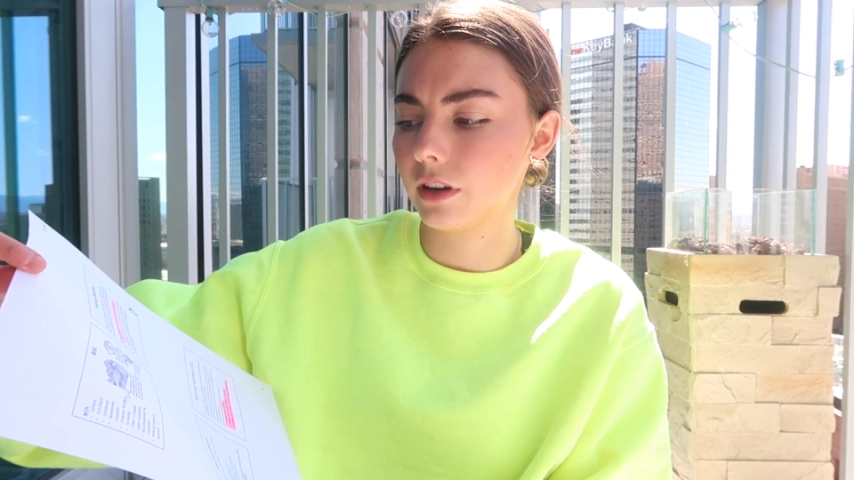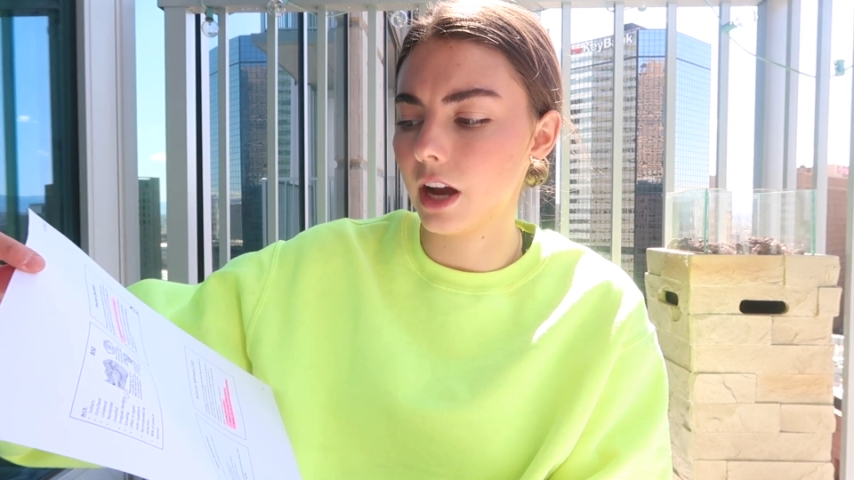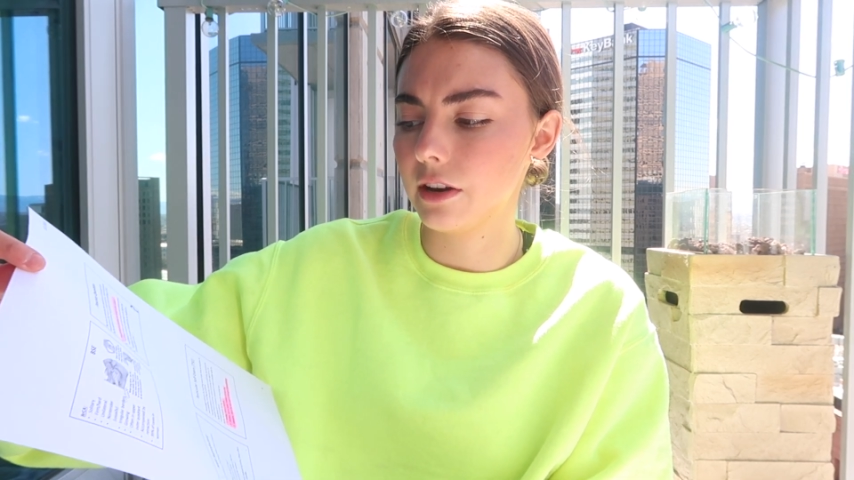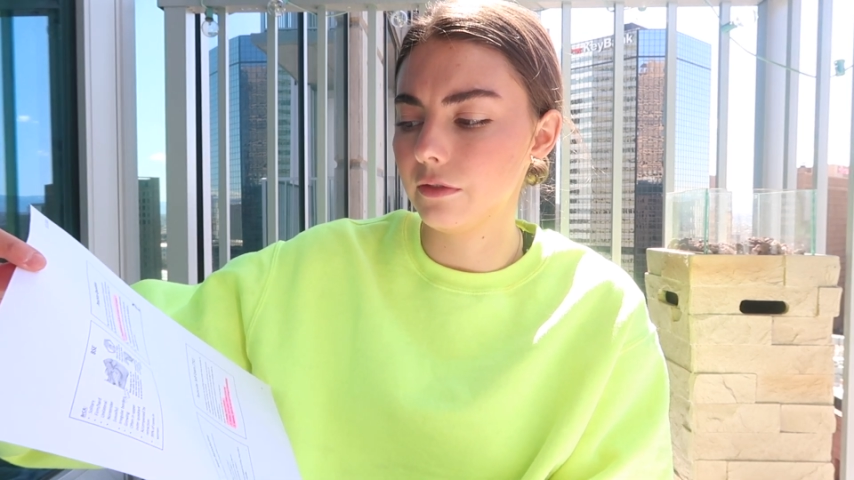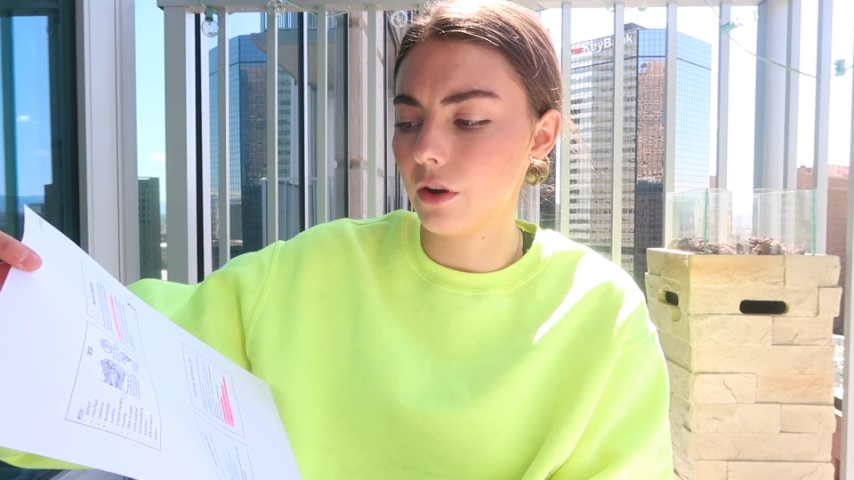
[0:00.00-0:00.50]

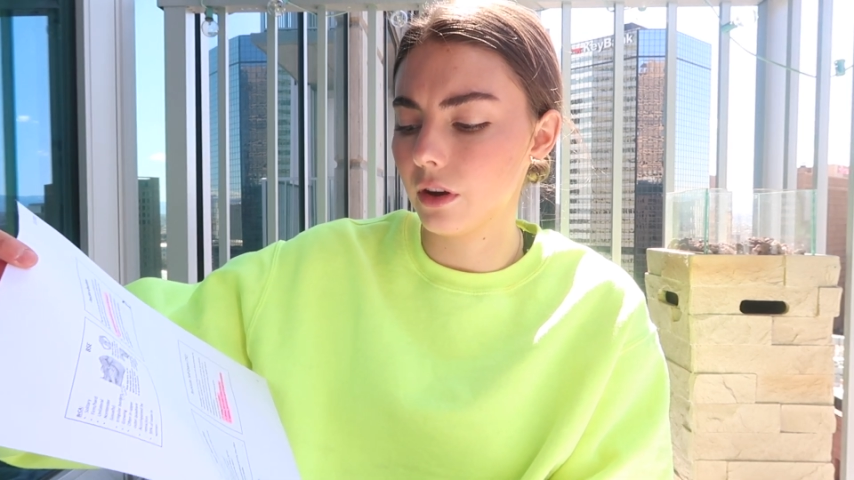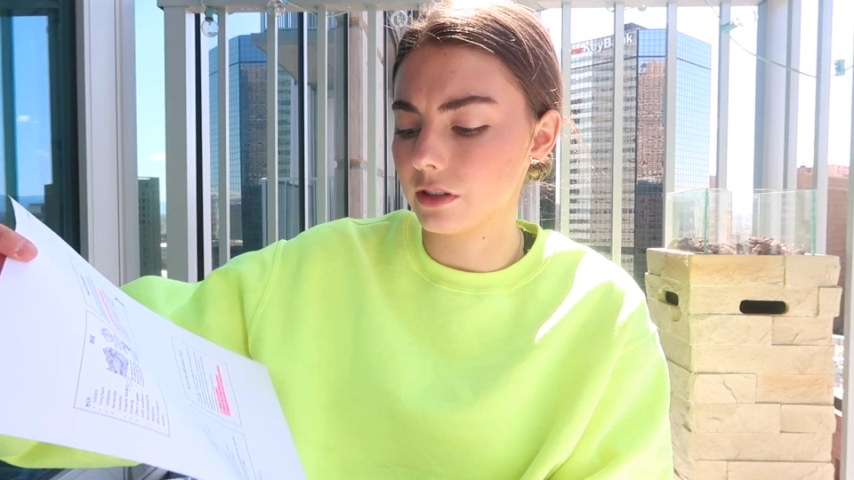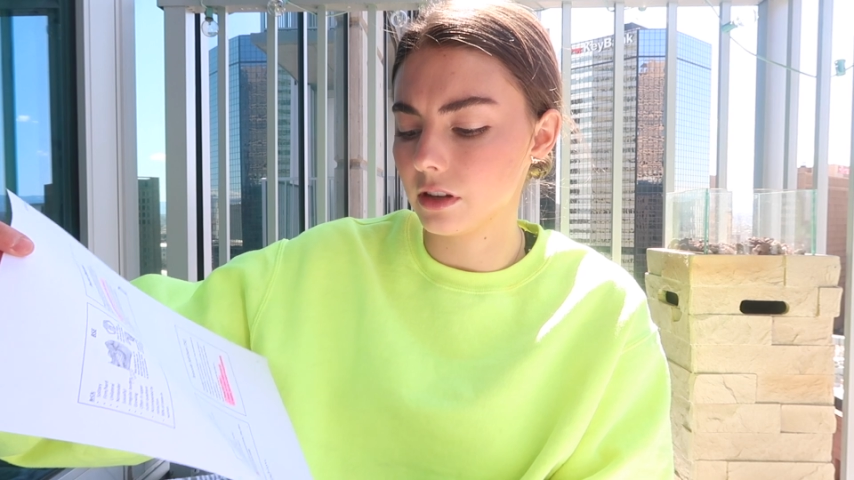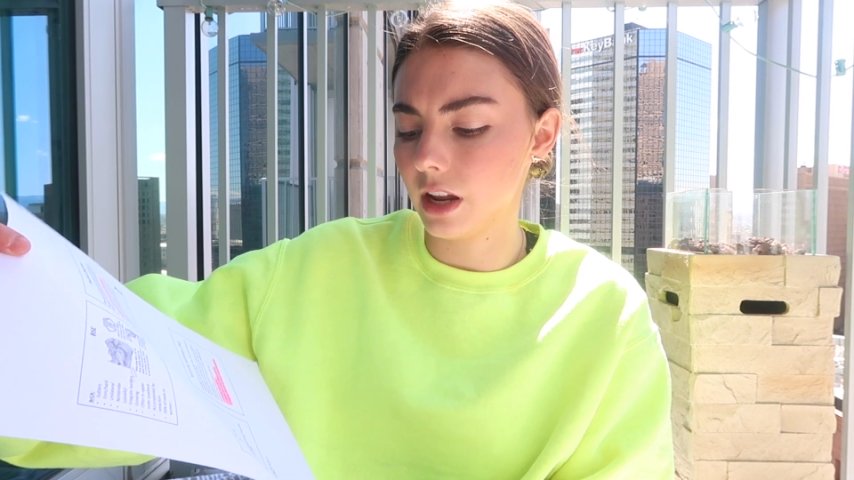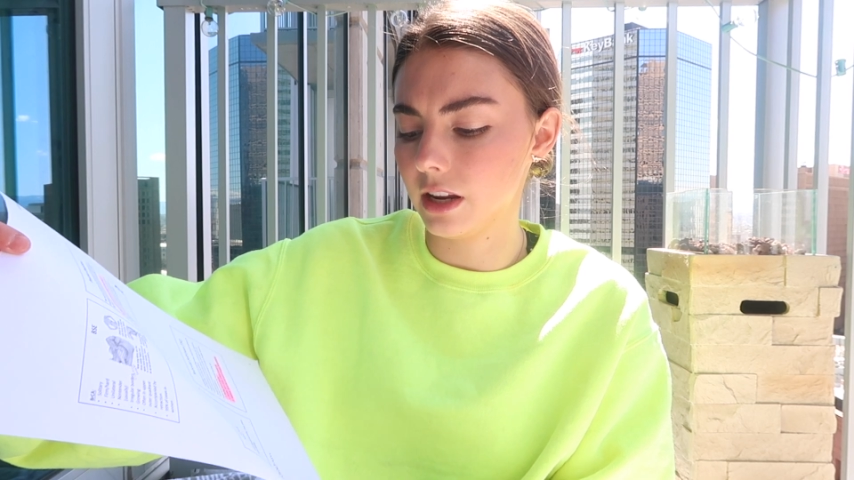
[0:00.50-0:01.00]
kind of
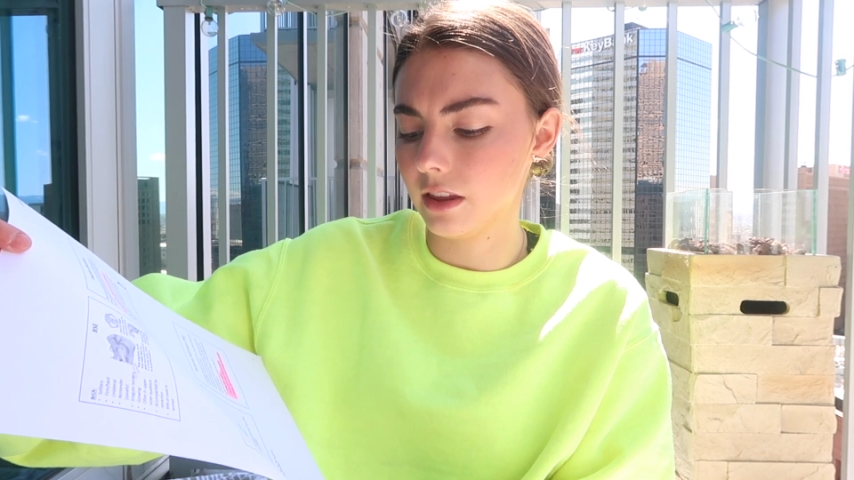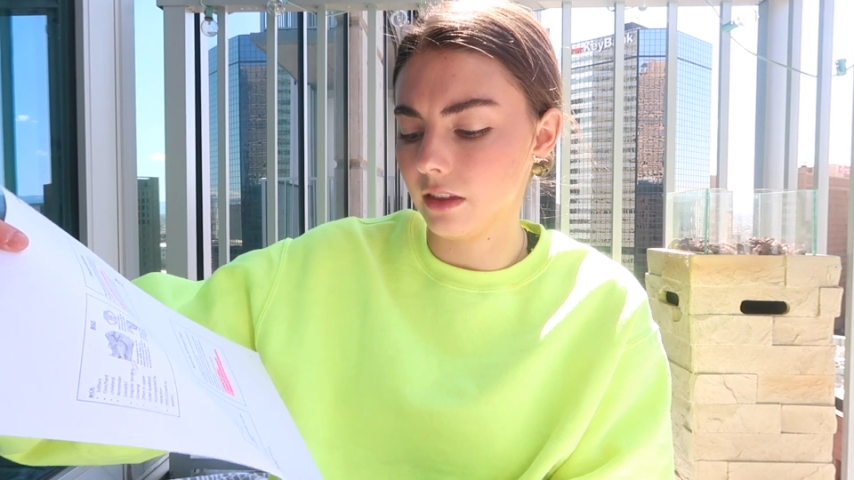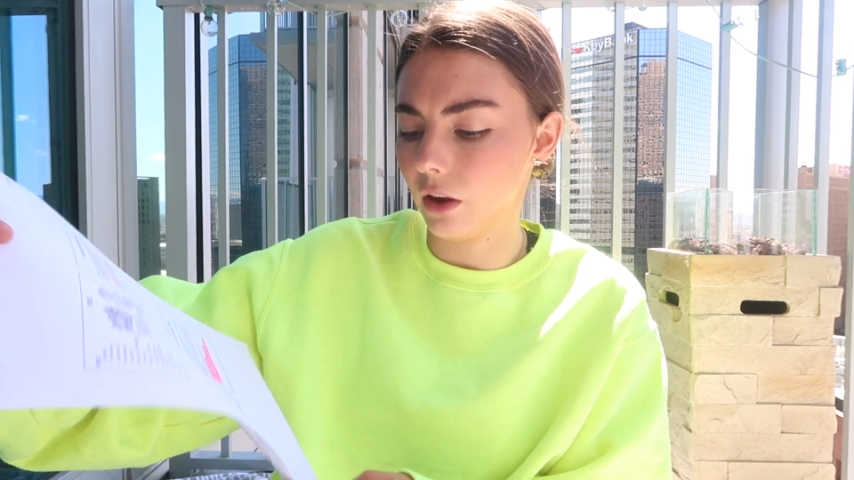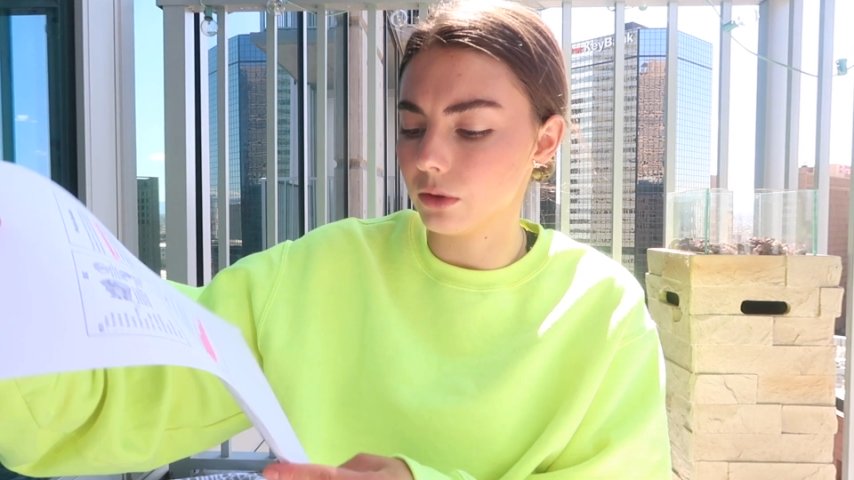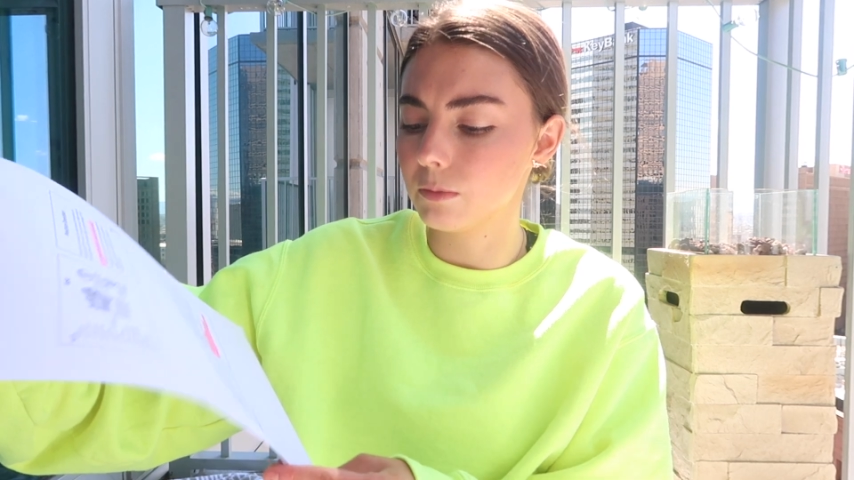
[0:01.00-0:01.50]
focus on
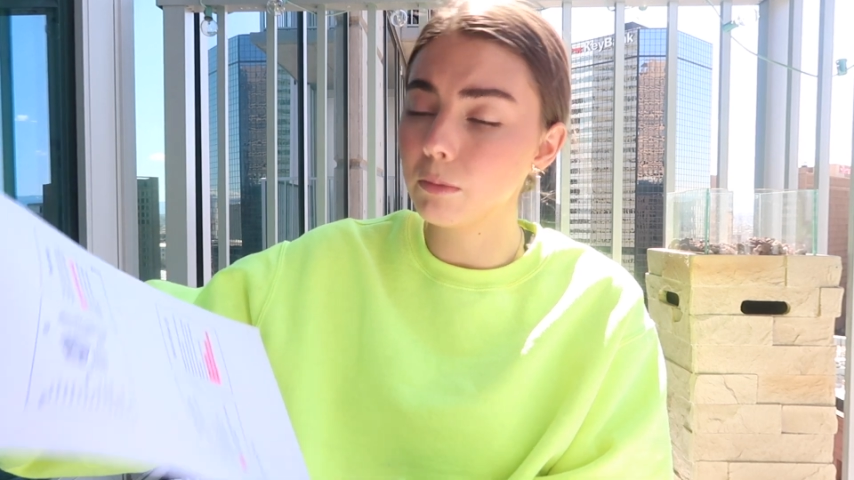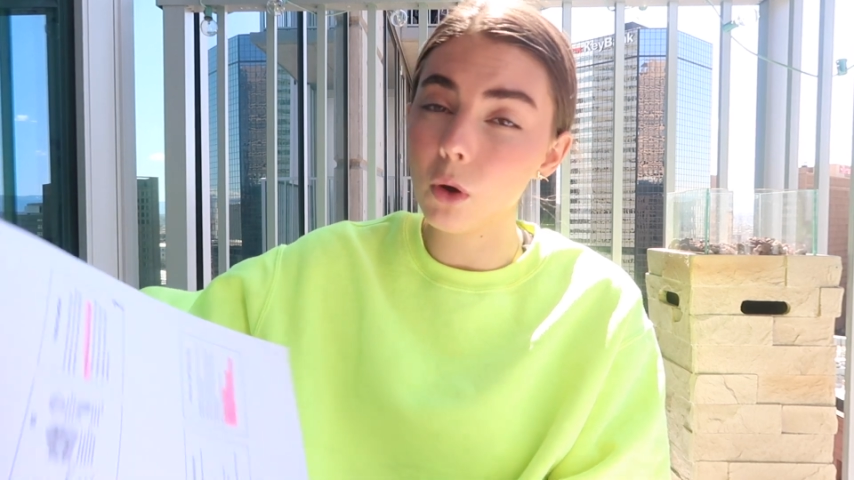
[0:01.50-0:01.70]
anything that was